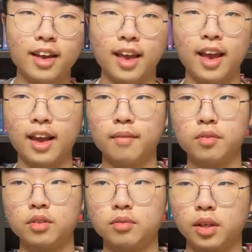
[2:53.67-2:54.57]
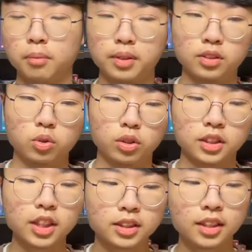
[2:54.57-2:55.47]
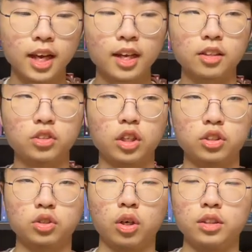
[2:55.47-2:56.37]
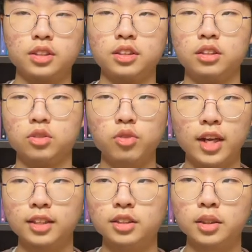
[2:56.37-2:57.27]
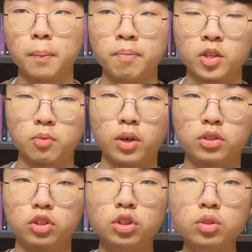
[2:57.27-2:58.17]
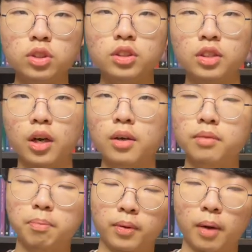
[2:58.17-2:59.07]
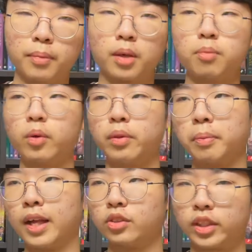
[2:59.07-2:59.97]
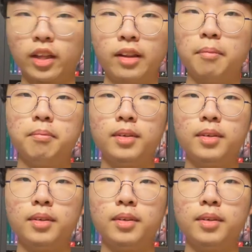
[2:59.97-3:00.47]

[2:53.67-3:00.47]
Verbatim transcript: And Telemachus sort of does that and talks to Odysseus as friends. Meanwhile, the suitors are coming up with a plan to kill him.